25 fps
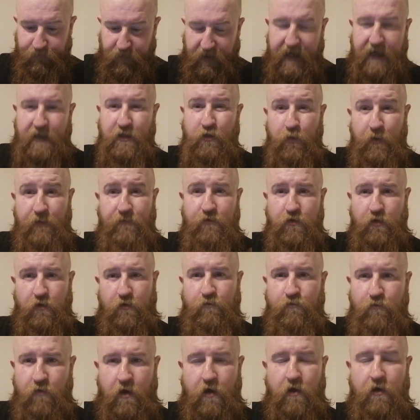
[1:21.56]
Yes, we've
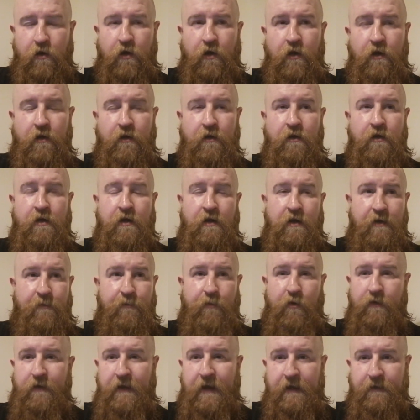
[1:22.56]
done wrong,
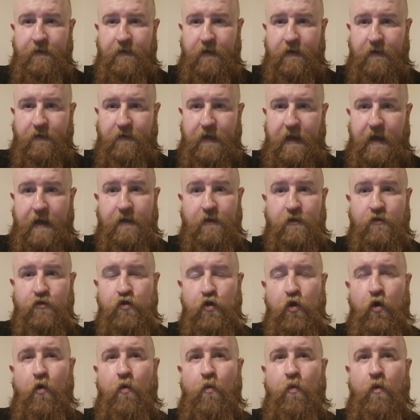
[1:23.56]
but at the end of the day,
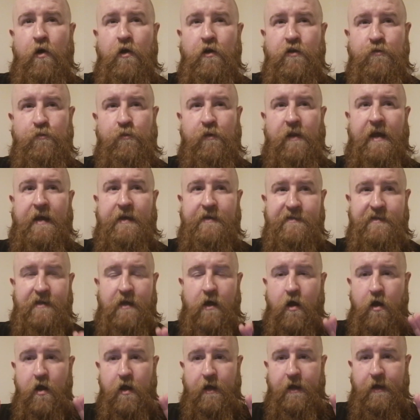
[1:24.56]
there's no worse
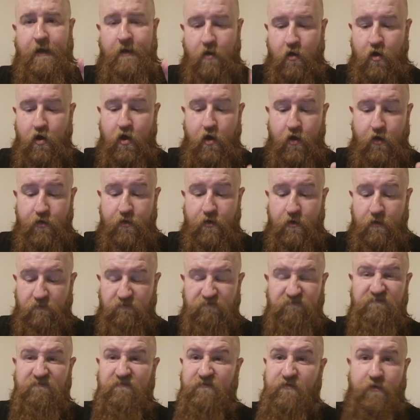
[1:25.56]
place in earth,
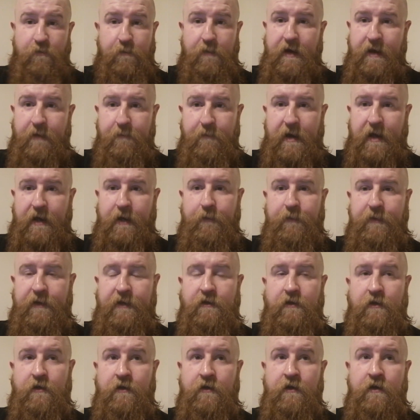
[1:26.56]
in my
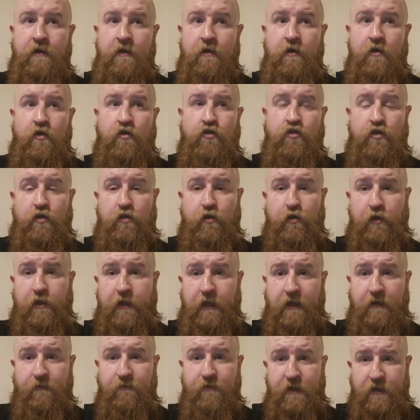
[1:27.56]
opinion, to
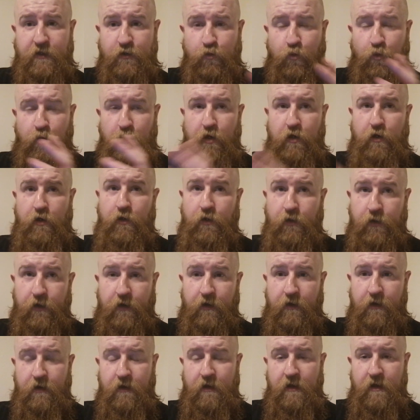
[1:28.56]
leave this world
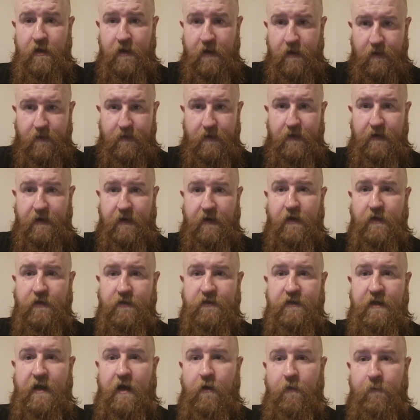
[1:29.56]
than in a
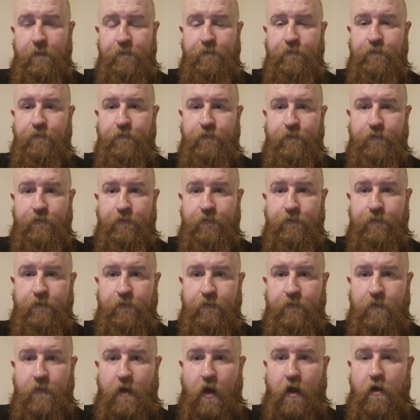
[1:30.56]
cell,
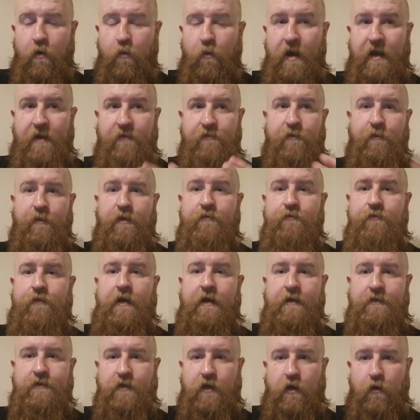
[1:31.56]
away from your
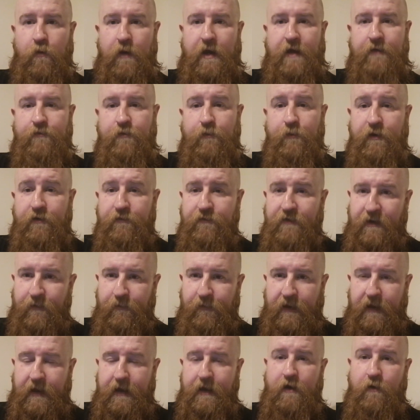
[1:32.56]
friends, away from your
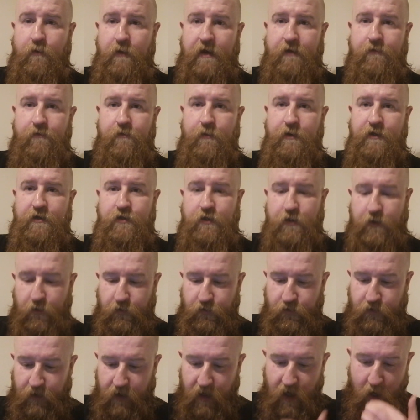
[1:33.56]
family, and away from your
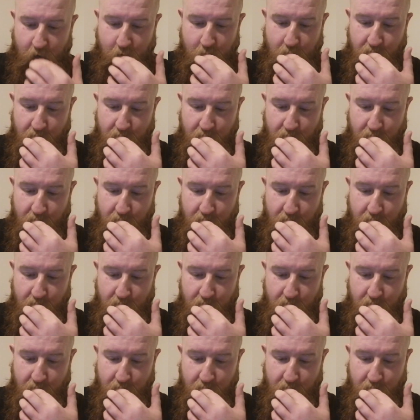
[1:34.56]
children.